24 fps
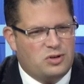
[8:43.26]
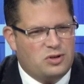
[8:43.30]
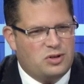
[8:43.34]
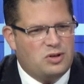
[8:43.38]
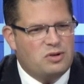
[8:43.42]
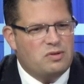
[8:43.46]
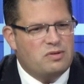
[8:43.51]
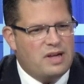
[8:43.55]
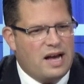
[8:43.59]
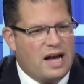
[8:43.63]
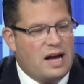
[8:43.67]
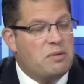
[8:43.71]

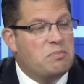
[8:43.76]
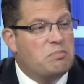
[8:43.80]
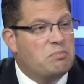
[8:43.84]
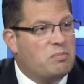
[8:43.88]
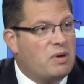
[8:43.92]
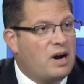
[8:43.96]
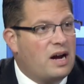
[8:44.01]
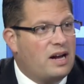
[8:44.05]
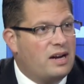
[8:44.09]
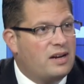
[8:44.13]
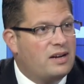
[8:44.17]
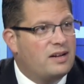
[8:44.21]
to that
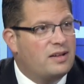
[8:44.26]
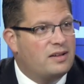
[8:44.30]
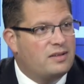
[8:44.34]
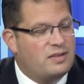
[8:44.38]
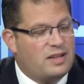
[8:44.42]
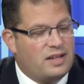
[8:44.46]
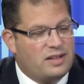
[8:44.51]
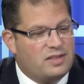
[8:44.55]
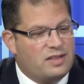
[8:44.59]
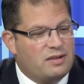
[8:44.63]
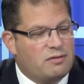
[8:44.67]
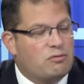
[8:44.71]
but
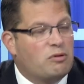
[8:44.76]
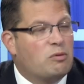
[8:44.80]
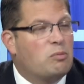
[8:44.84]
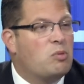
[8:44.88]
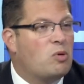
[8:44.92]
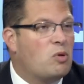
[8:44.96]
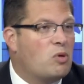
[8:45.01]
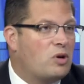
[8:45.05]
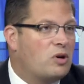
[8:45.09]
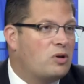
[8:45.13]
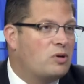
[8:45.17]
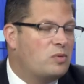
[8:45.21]
that the
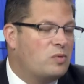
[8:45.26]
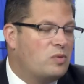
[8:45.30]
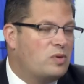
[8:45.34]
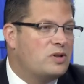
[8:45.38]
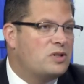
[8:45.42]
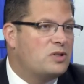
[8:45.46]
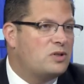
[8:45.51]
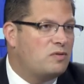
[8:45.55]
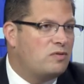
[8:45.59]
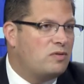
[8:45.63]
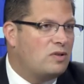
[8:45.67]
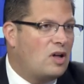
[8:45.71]
report
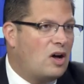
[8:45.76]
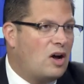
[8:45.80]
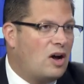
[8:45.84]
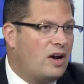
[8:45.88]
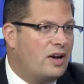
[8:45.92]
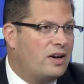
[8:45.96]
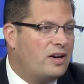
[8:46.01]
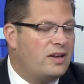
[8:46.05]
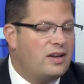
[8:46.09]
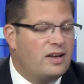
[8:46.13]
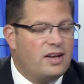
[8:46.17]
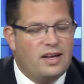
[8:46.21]
was
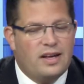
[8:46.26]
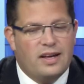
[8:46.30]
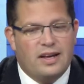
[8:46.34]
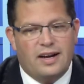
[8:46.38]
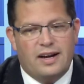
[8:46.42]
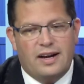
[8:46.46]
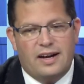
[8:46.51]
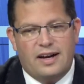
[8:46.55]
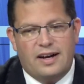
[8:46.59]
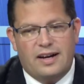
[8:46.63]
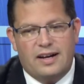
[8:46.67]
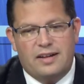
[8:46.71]
flawed,
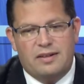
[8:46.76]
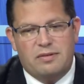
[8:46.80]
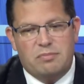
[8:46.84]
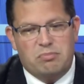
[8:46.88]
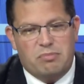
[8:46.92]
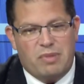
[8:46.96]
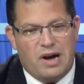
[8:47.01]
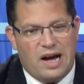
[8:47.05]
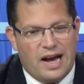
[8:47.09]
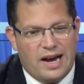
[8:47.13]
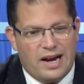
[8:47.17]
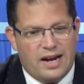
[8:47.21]

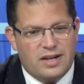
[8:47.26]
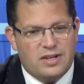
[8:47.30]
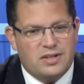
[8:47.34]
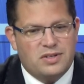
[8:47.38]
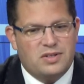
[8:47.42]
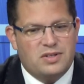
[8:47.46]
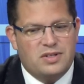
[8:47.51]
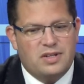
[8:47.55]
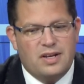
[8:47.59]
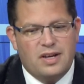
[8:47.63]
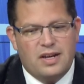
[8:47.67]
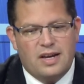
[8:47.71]

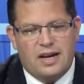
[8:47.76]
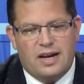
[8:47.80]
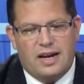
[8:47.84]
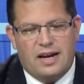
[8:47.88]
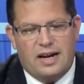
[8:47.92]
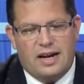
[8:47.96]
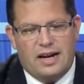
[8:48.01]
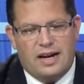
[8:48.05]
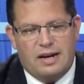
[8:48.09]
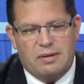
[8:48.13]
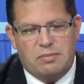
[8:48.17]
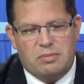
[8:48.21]
biased.
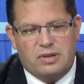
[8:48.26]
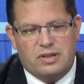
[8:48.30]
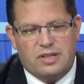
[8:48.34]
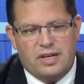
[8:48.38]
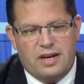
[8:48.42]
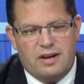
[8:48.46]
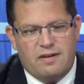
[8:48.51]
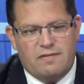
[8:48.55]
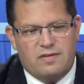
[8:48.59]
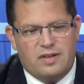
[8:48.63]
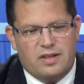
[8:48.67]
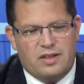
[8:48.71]
I
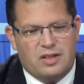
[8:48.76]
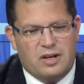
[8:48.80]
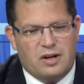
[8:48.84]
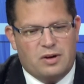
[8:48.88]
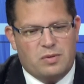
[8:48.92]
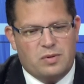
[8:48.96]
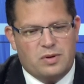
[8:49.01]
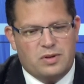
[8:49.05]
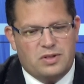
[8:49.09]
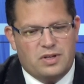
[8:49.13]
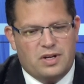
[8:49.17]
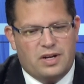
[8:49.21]
believe that there
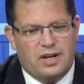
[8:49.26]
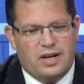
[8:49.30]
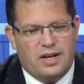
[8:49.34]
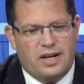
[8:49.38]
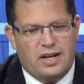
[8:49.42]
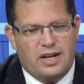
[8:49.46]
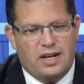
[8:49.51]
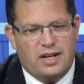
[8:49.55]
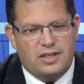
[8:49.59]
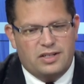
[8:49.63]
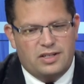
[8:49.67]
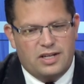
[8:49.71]
was
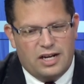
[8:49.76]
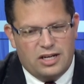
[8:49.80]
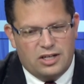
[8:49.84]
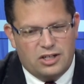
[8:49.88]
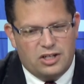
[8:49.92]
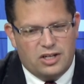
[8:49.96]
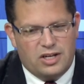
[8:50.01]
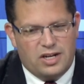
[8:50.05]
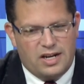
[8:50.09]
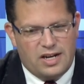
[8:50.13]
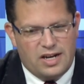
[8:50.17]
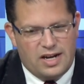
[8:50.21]
an
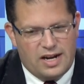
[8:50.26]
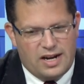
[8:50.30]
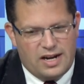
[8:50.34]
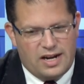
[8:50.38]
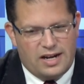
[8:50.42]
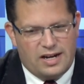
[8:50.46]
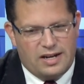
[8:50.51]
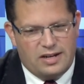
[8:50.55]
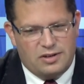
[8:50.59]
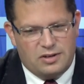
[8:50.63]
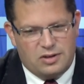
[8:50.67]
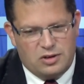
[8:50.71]
intention
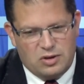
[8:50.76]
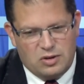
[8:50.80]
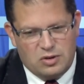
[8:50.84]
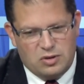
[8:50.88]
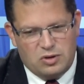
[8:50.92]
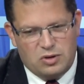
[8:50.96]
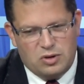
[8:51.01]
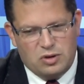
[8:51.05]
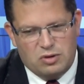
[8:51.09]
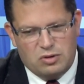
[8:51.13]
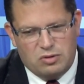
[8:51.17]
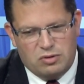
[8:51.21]

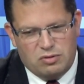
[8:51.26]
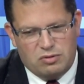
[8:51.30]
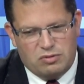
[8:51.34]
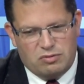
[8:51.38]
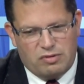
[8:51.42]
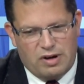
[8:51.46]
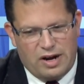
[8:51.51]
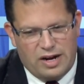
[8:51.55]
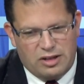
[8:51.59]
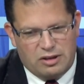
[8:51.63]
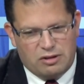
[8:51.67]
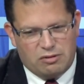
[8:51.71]
to
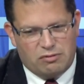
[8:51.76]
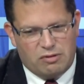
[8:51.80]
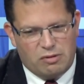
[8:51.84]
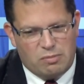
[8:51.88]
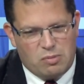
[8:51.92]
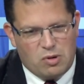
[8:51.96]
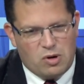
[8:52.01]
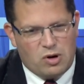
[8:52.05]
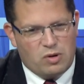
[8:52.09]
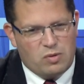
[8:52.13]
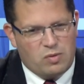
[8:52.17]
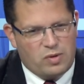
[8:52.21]
write the
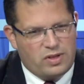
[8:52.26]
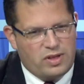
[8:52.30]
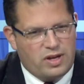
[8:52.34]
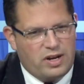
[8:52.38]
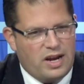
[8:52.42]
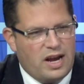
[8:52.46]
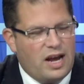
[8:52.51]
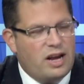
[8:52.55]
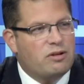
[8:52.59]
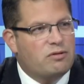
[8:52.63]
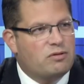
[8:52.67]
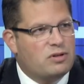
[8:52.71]
report with an
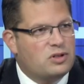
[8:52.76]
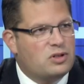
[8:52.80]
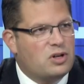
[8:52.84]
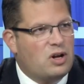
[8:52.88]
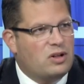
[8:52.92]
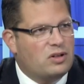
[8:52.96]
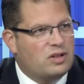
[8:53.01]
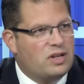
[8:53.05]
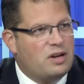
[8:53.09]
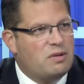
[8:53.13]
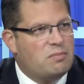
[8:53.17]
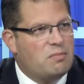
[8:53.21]
end
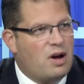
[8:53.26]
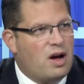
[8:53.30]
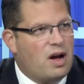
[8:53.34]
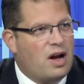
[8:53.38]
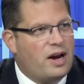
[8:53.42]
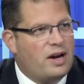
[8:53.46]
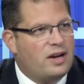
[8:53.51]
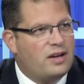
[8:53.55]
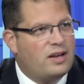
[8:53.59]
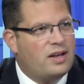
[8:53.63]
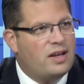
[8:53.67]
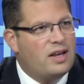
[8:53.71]
result in
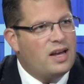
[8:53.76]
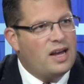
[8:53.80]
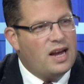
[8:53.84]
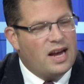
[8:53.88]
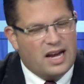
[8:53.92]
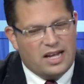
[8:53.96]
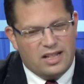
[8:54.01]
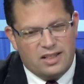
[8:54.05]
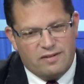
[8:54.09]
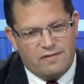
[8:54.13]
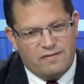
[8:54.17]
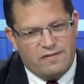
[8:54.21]
mind,
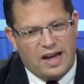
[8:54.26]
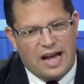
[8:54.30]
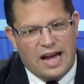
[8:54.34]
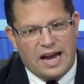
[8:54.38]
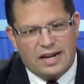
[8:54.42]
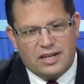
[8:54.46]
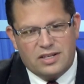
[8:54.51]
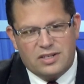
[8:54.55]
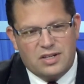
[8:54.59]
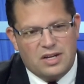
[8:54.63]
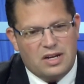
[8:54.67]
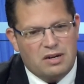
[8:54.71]
and the
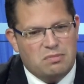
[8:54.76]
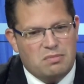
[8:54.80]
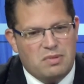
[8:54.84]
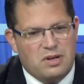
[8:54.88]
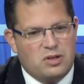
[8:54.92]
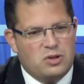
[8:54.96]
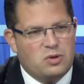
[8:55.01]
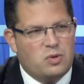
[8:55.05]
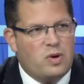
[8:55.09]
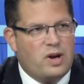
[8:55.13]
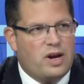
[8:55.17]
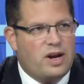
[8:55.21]
facts in
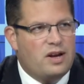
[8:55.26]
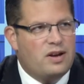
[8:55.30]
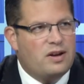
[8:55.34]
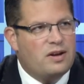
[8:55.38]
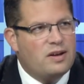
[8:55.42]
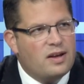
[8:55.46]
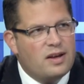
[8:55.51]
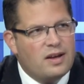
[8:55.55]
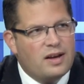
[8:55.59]
between